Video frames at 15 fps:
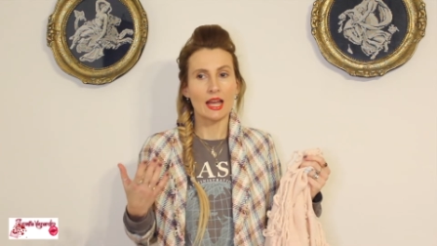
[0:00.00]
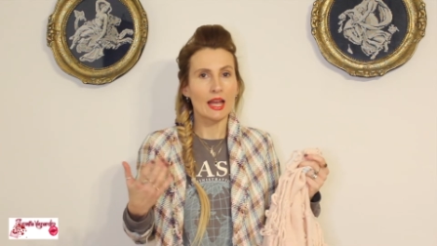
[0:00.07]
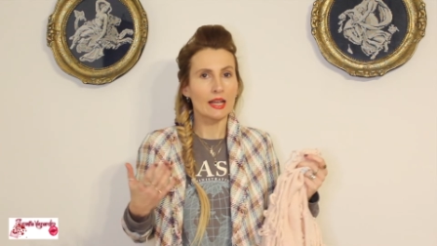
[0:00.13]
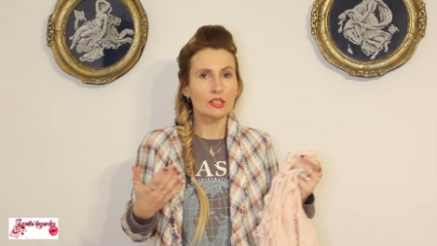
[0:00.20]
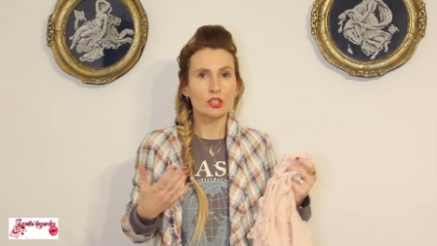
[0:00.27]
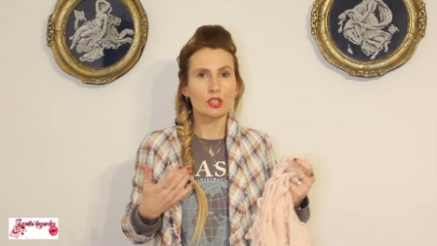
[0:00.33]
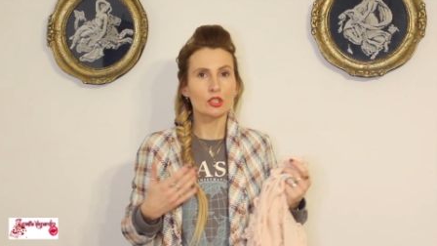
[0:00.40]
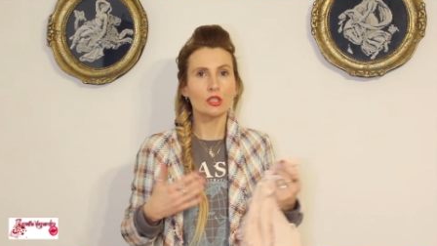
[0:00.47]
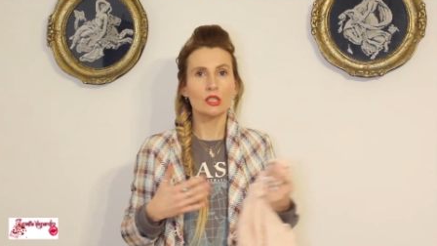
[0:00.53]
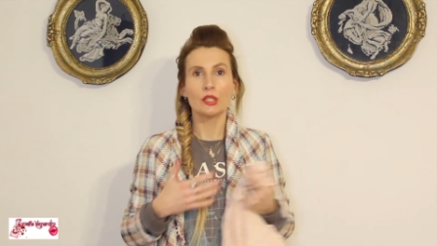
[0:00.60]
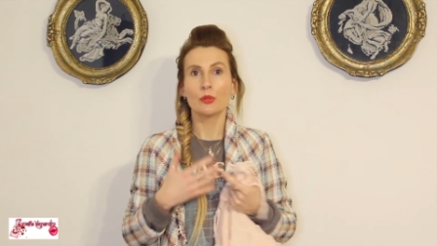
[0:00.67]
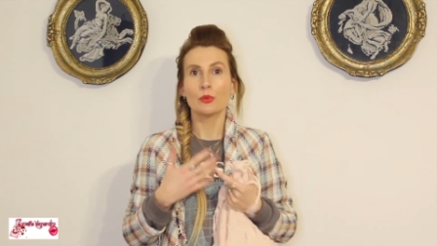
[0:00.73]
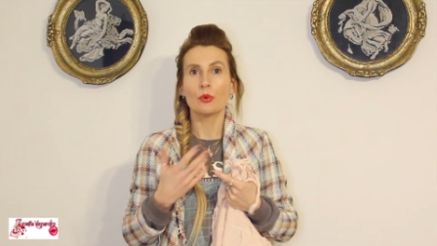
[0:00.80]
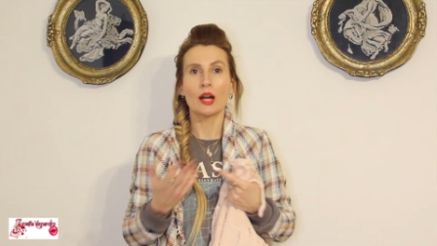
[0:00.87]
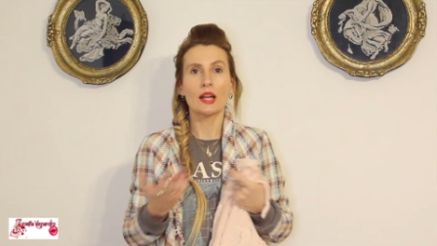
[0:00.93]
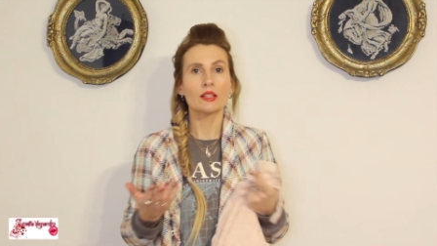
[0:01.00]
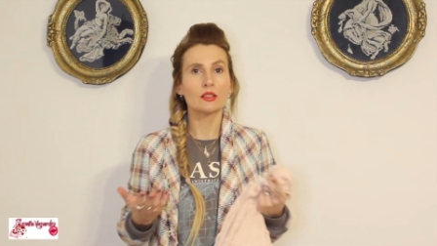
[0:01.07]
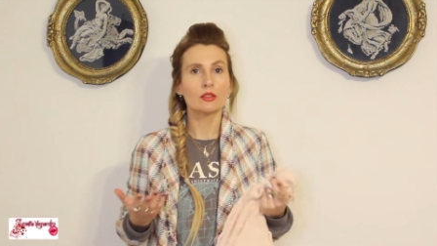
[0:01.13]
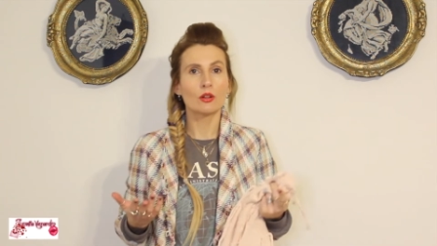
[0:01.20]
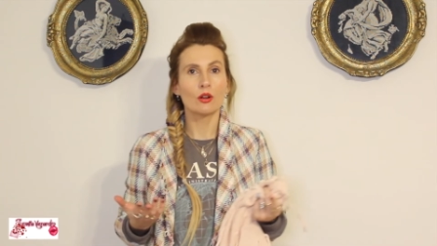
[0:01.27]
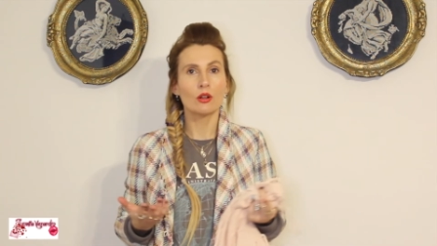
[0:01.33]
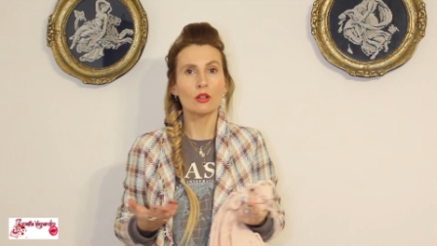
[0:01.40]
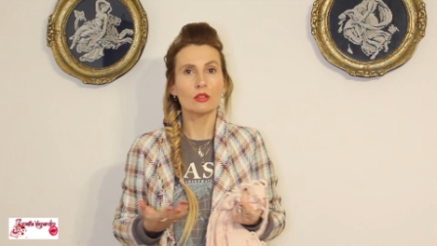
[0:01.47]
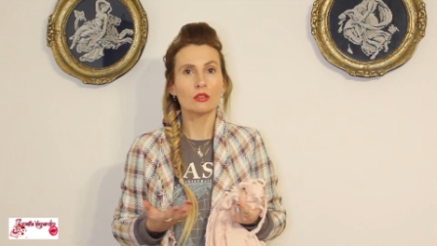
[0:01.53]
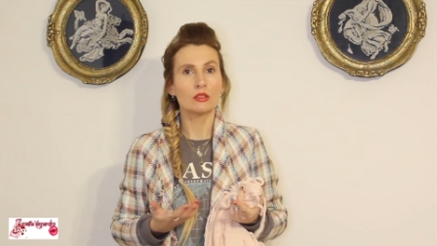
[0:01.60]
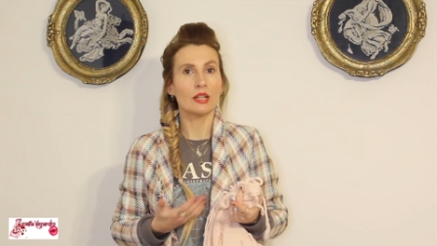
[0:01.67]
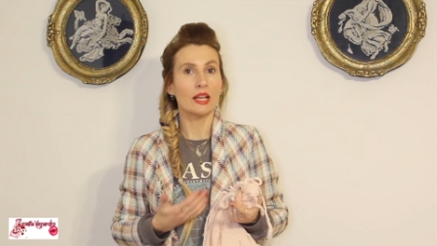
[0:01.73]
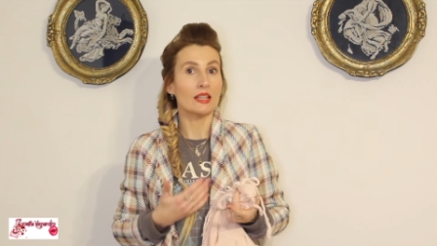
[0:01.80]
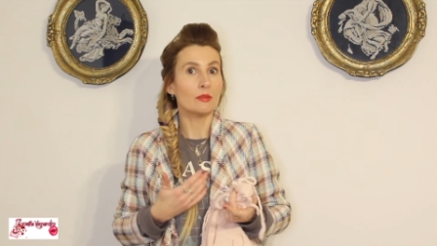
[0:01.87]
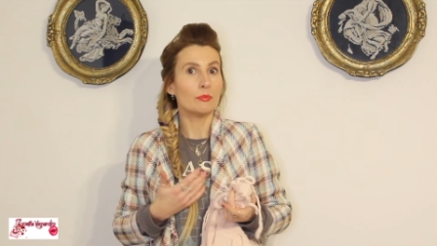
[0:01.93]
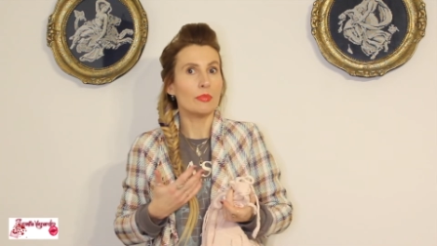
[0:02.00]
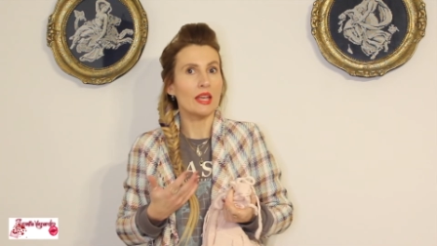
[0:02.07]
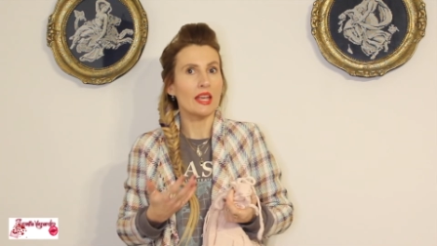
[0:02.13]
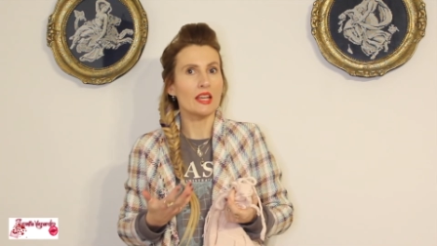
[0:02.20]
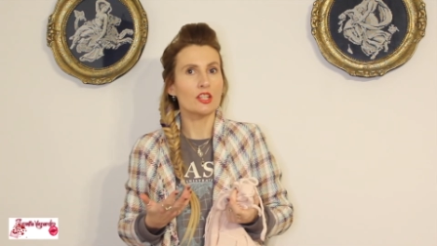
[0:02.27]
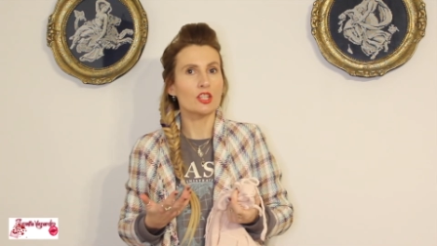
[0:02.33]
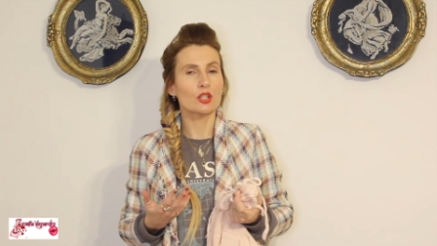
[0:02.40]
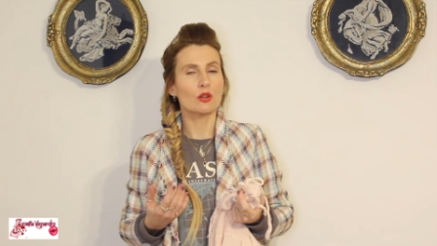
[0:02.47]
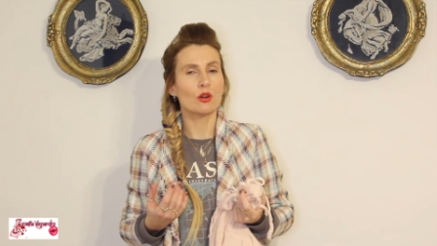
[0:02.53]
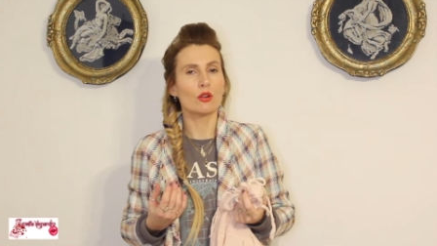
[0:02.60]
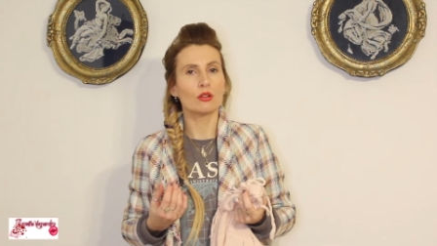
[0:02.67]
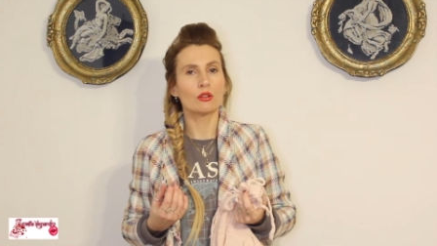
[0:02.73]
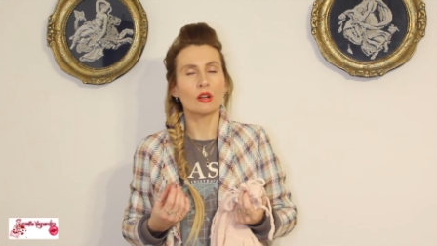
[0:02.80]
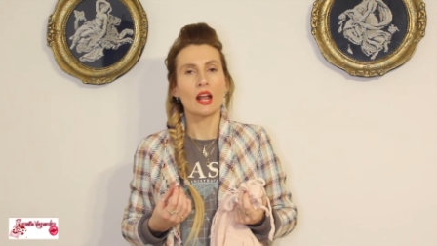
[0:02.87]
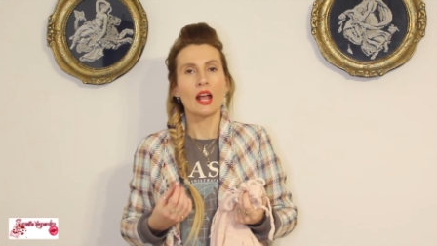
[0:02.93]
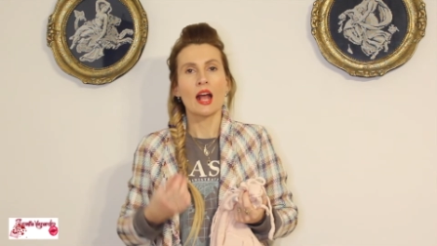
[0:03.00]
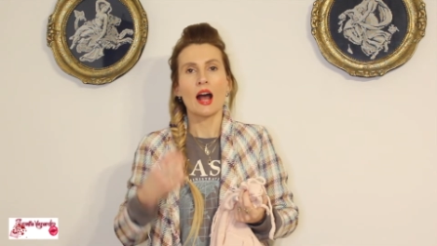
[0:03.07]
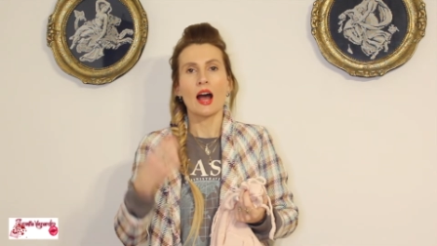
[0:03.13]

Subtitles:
actually white color and beige color